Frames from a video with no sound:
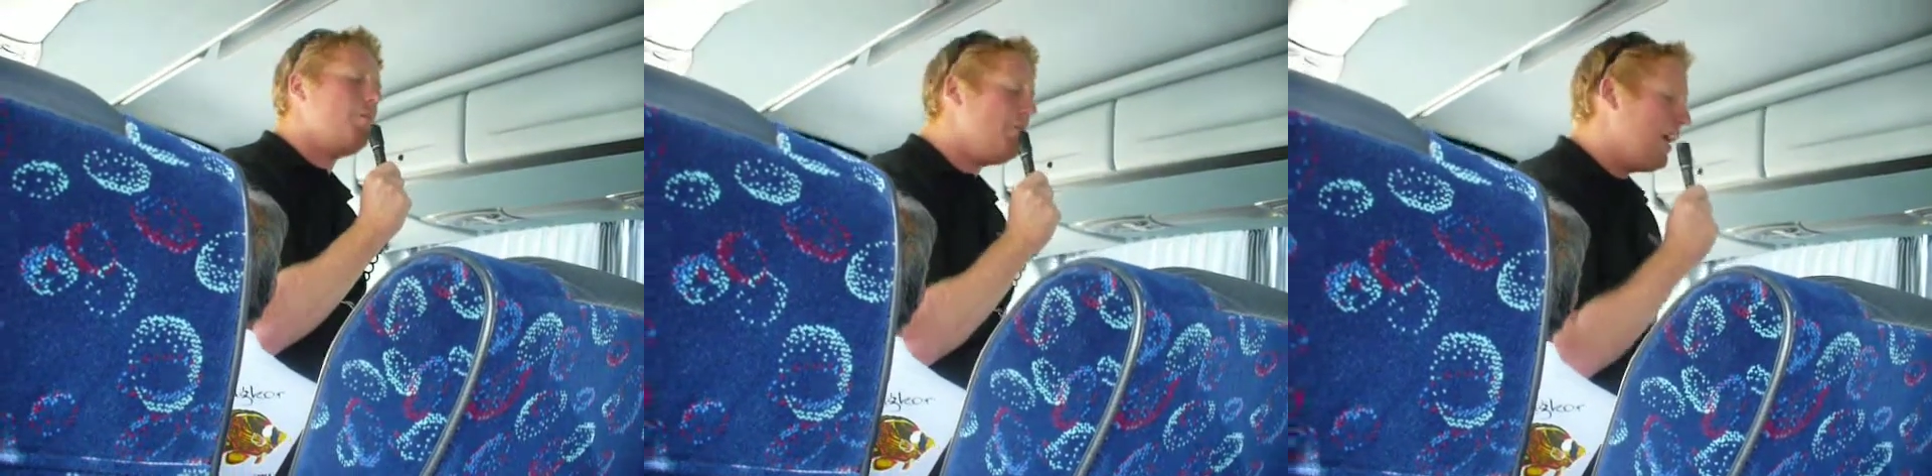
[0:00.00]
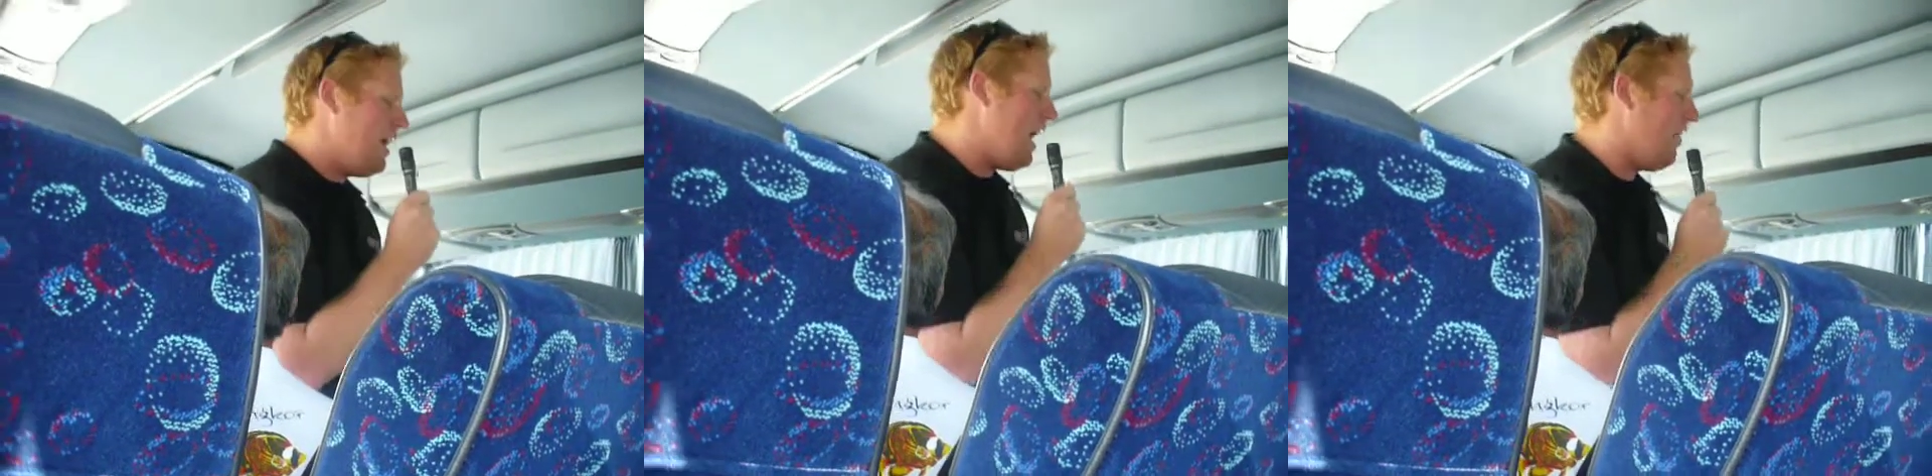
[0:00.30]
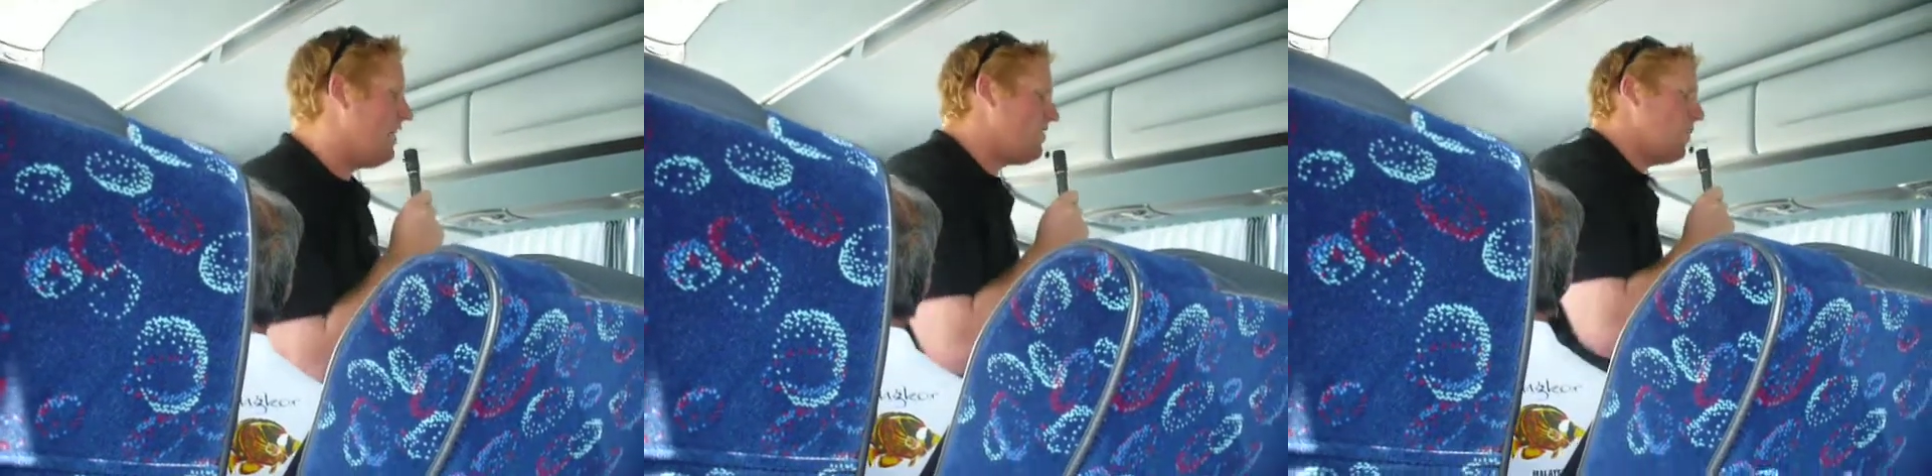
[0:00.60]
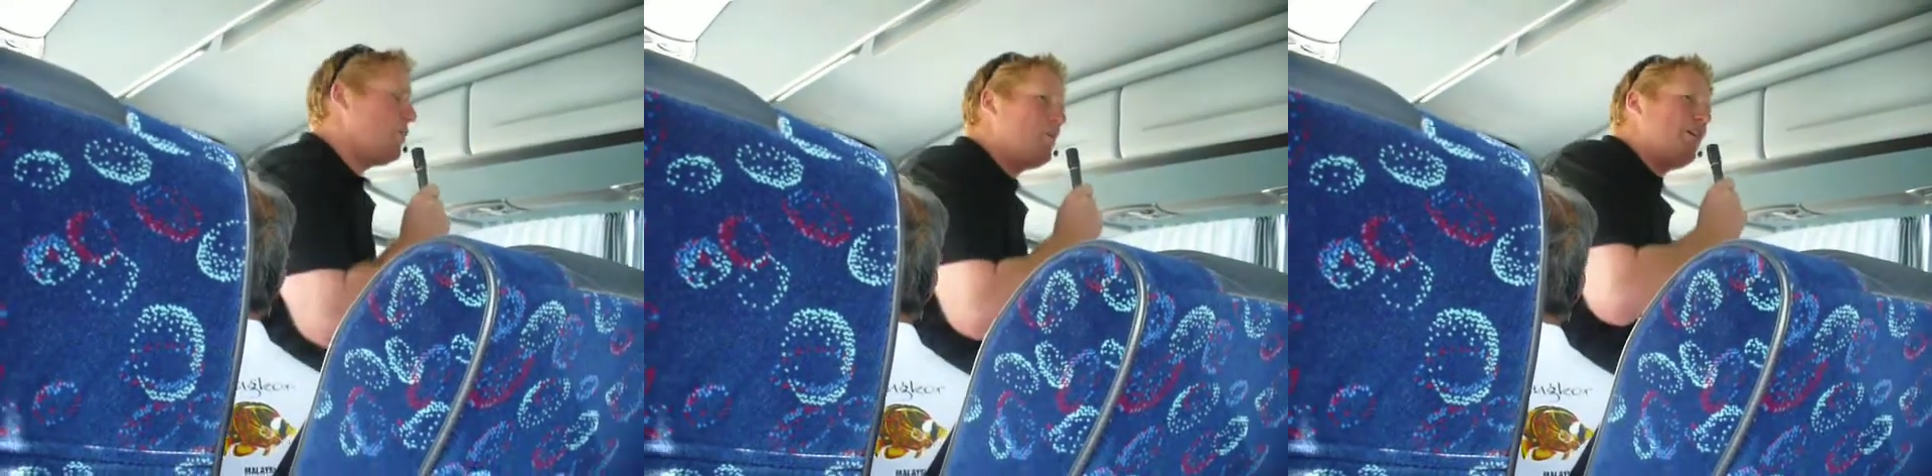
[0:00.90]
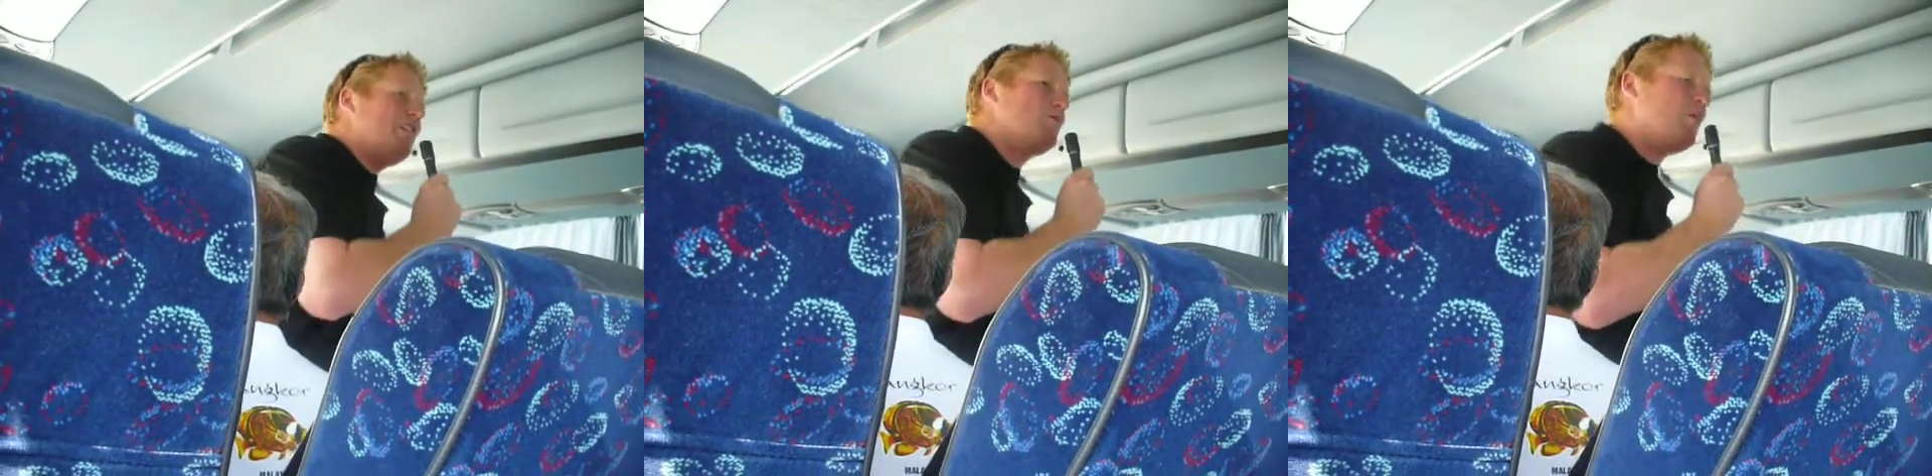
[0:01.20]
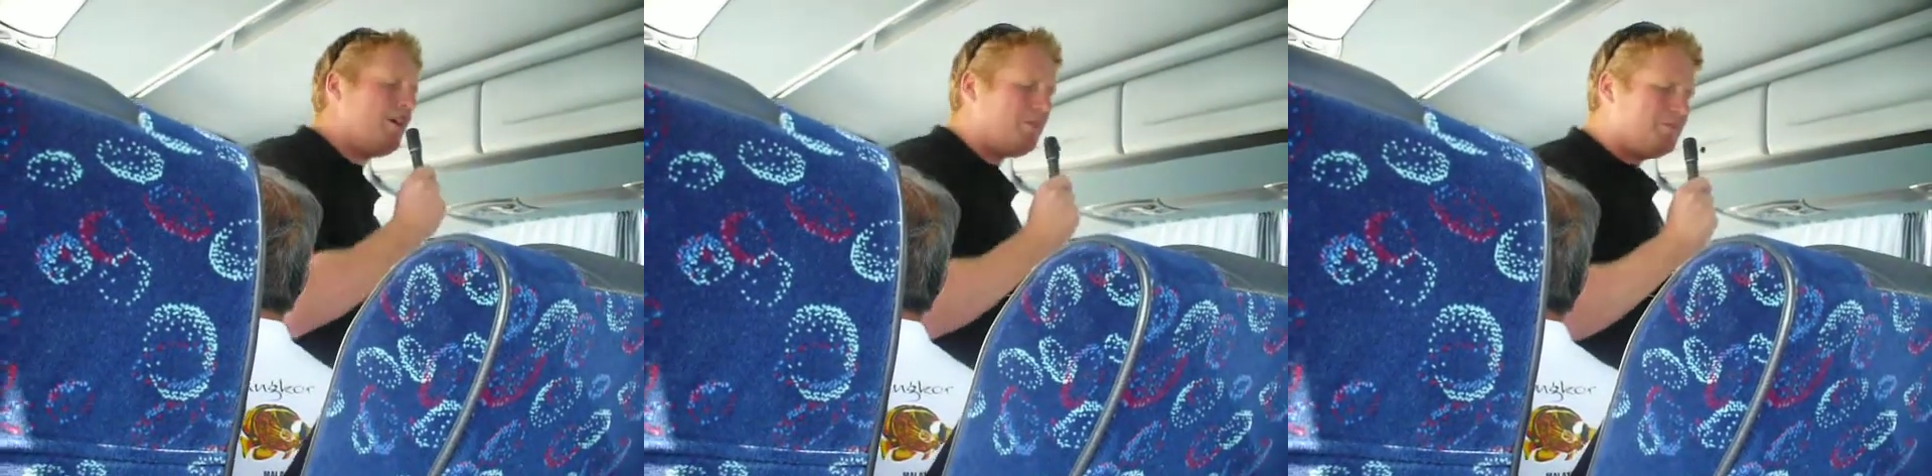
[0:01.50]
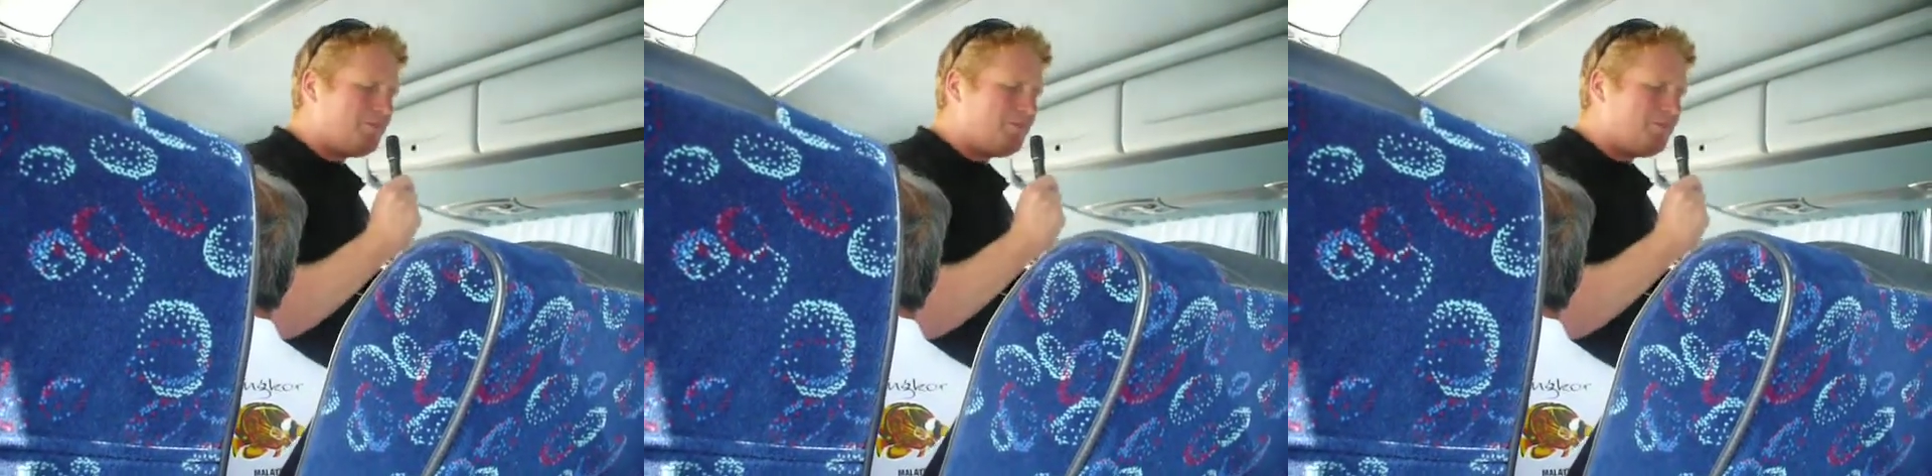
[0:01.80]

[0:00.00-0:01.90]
That's very pretty as well.